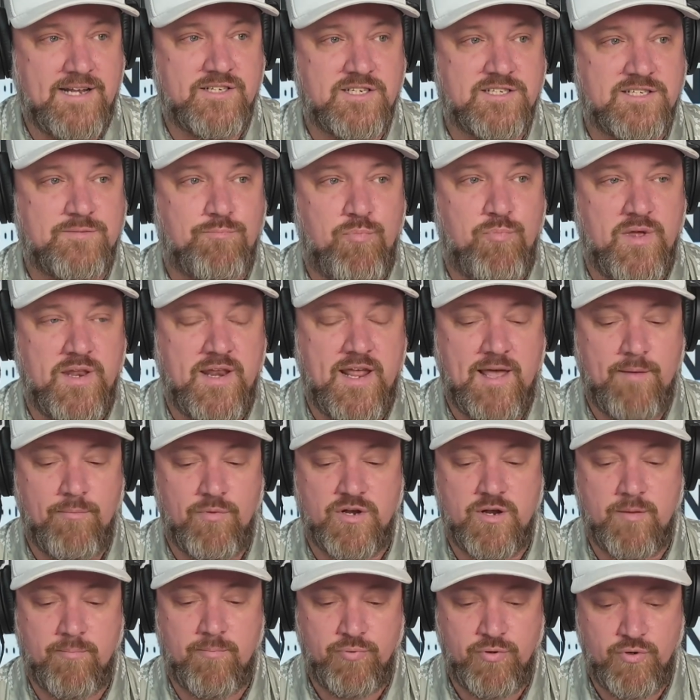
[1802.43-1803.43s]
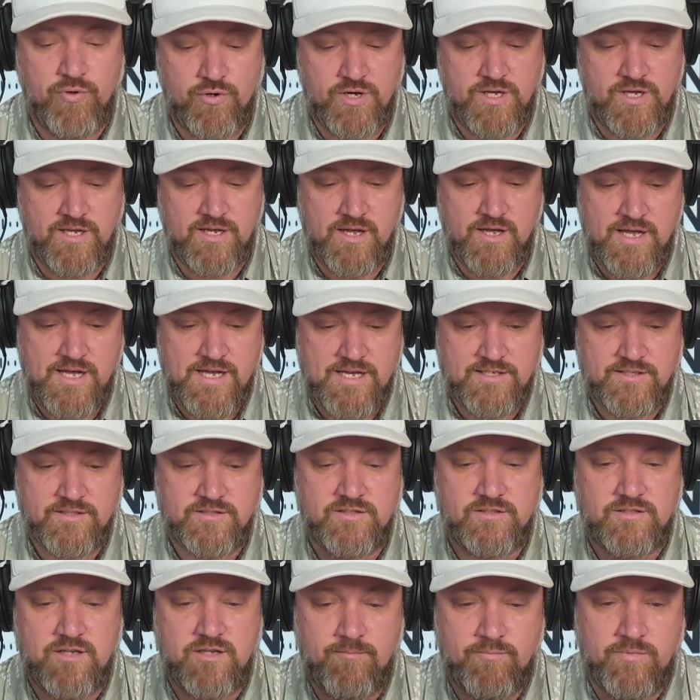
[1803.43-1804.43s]
just being able to put
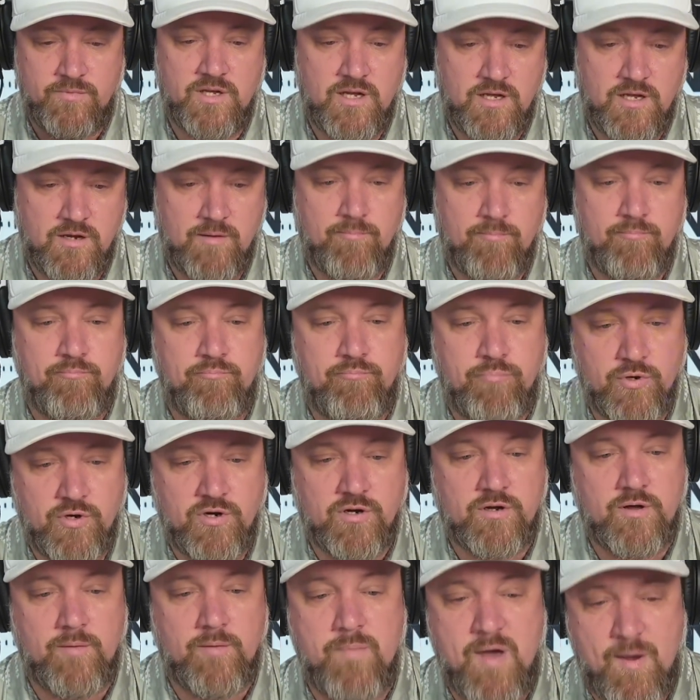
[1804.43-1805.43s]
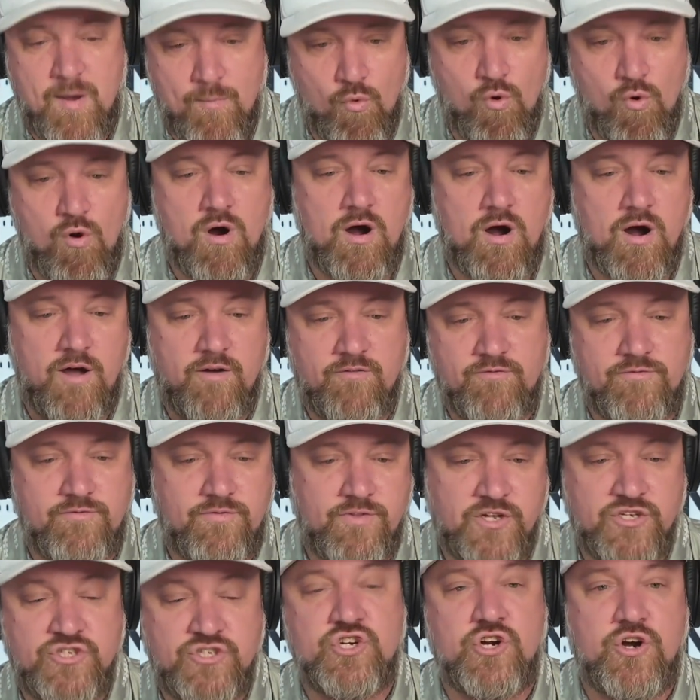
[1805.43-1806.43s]
something in a book, a memoir of
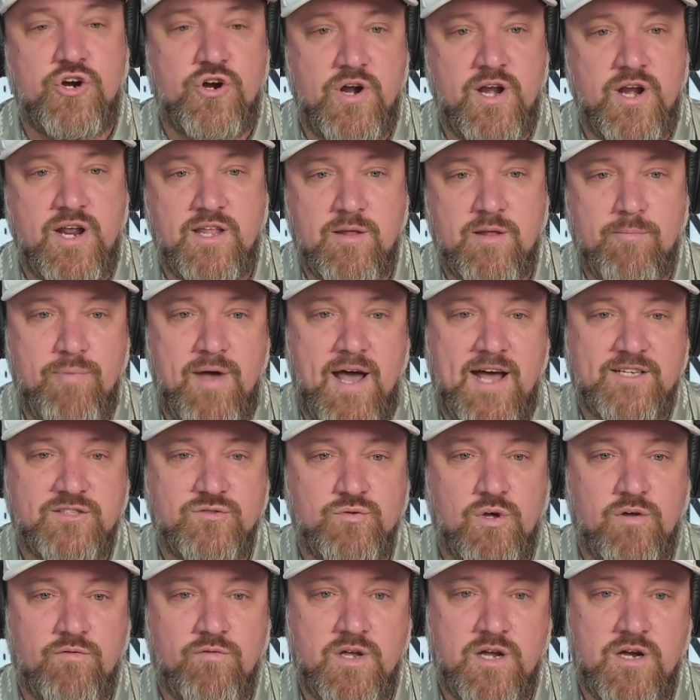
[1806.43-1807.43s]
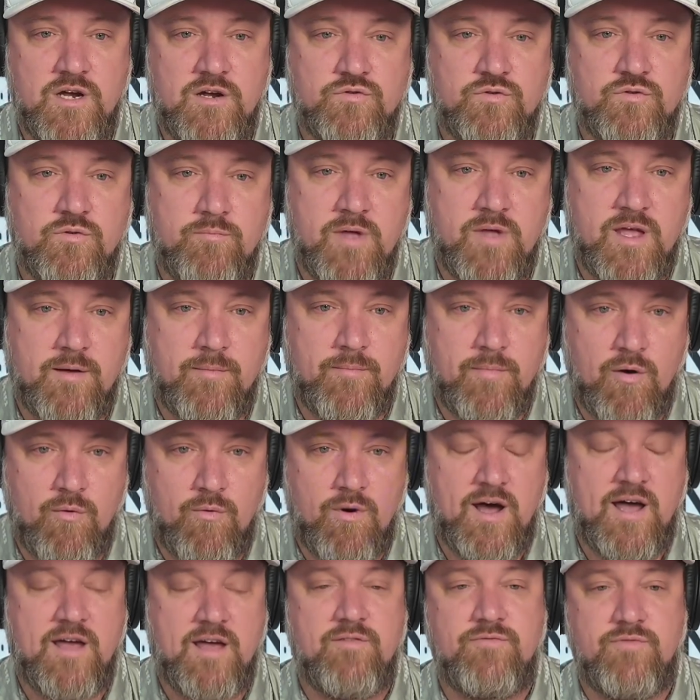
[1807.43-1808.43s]
the journey in the past 12 years with me and my
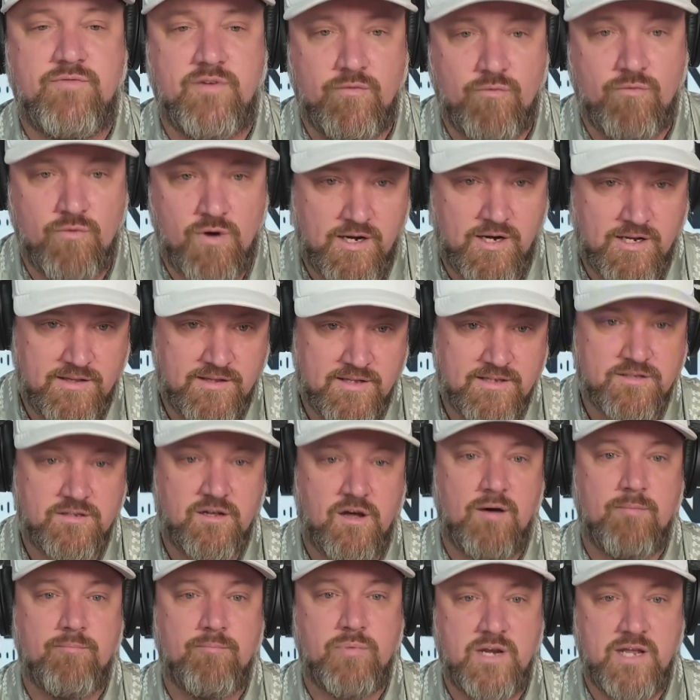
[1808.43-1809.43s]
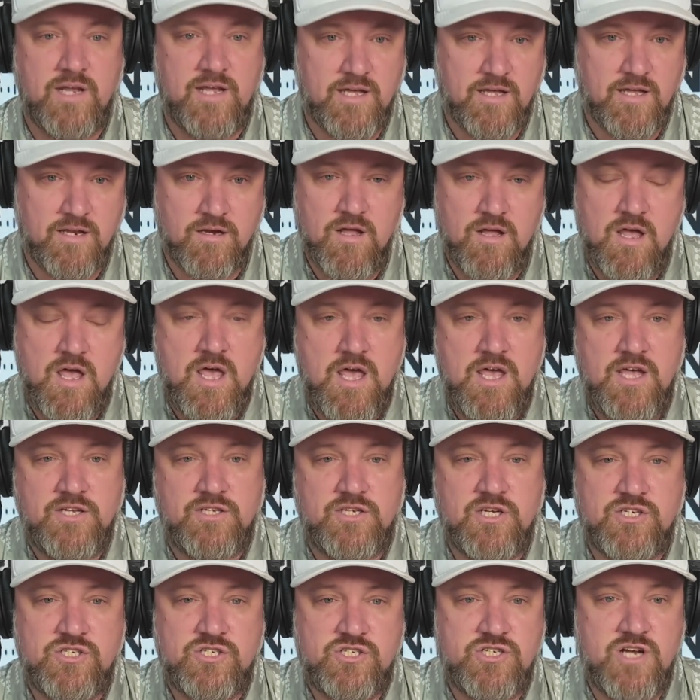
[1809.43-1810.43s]
wife and running this company, and
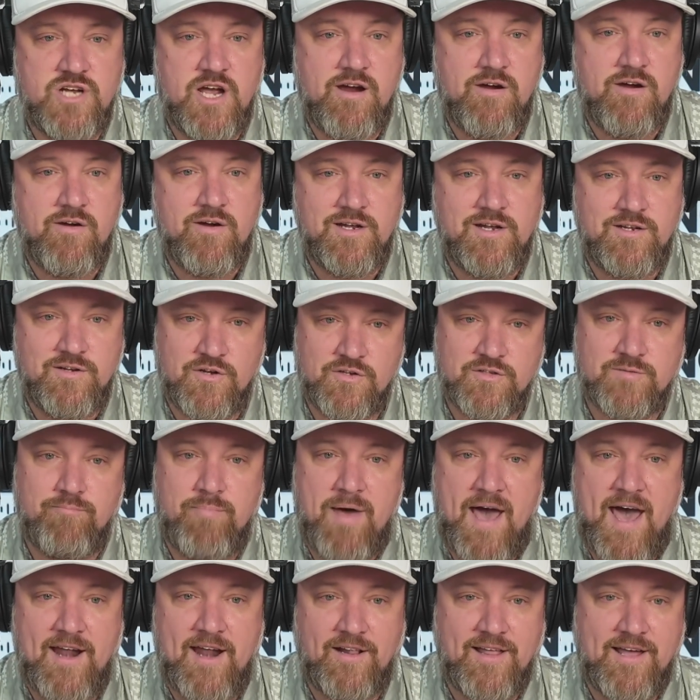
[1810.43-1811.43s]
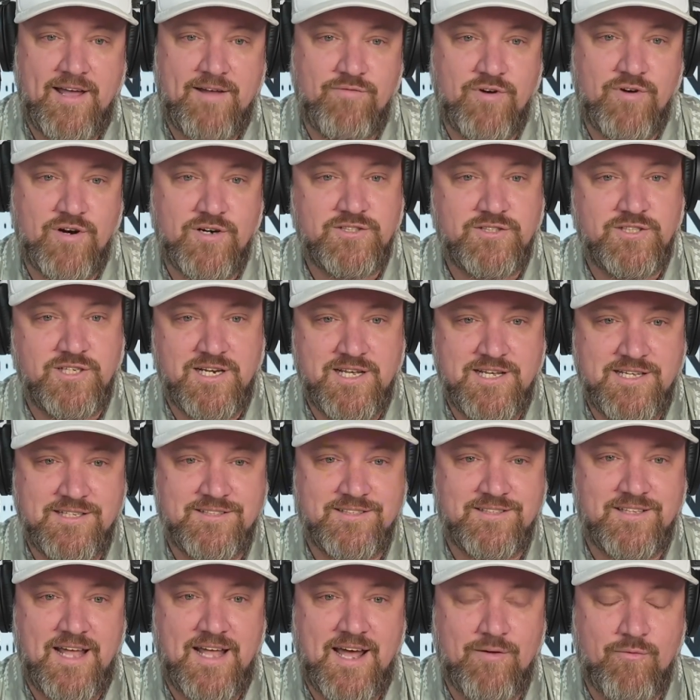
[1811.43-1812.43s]
just sharing those battle
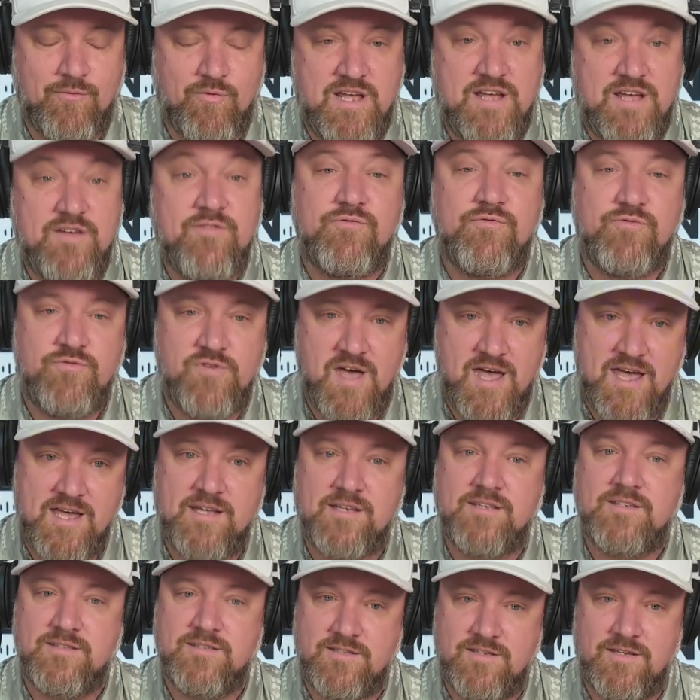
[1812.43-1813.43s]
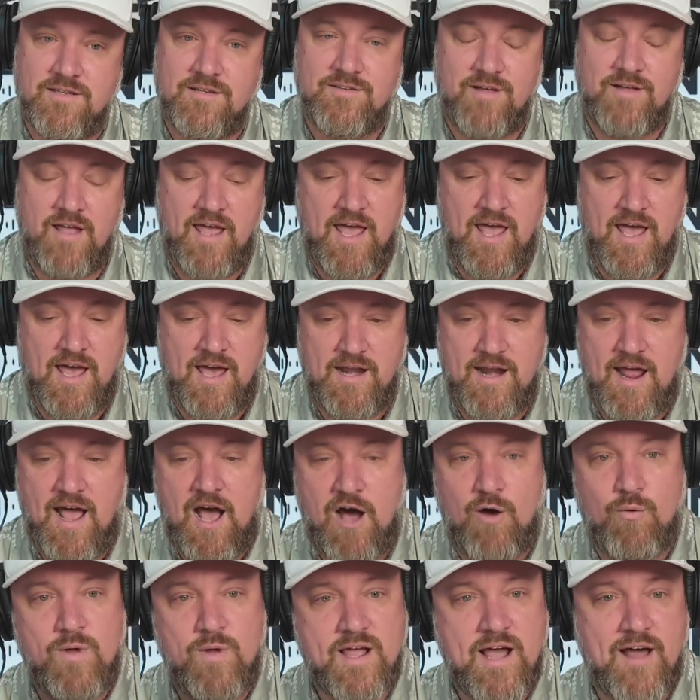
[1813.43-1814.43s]
adversities that we've faced and
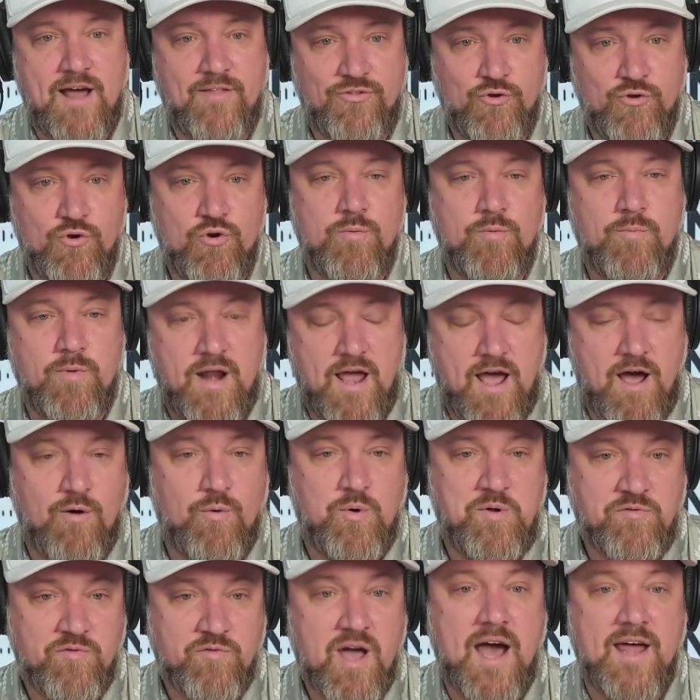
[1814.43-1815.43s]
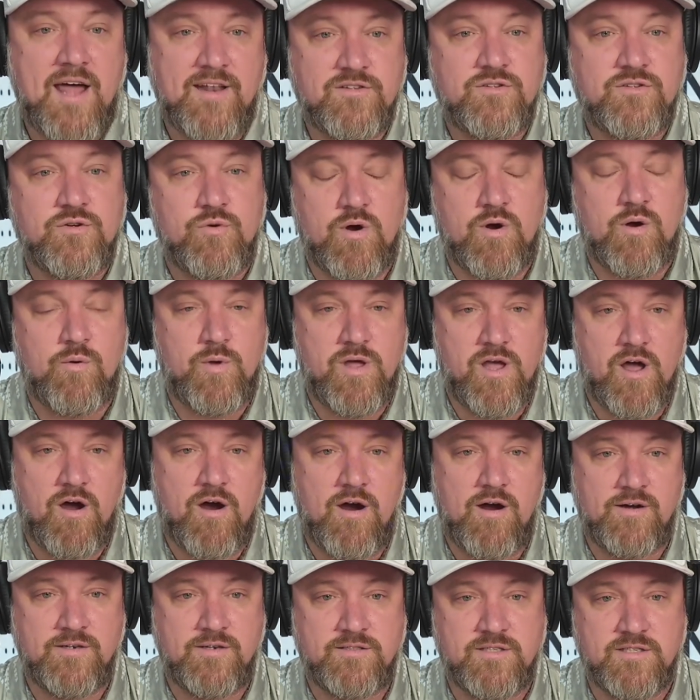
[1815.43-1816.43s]
how we got through them and how we've gotten to where we
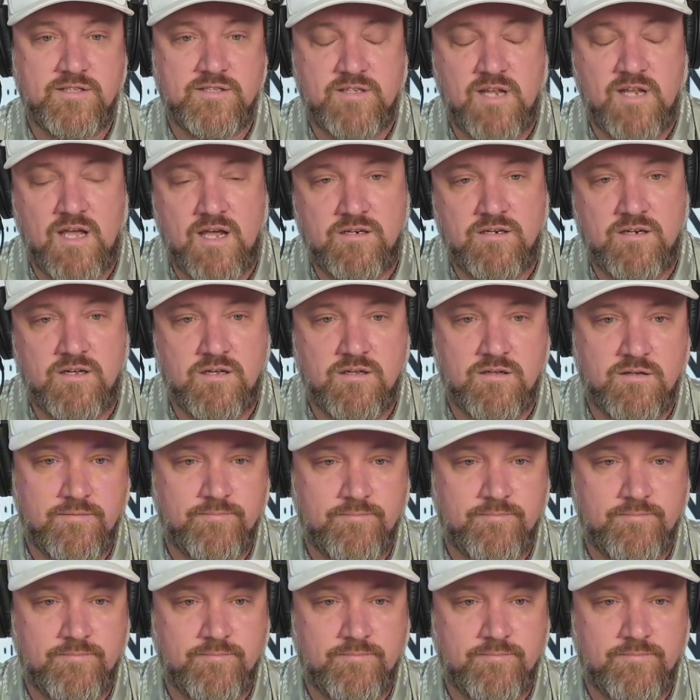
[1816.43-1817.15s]
are and sustained it.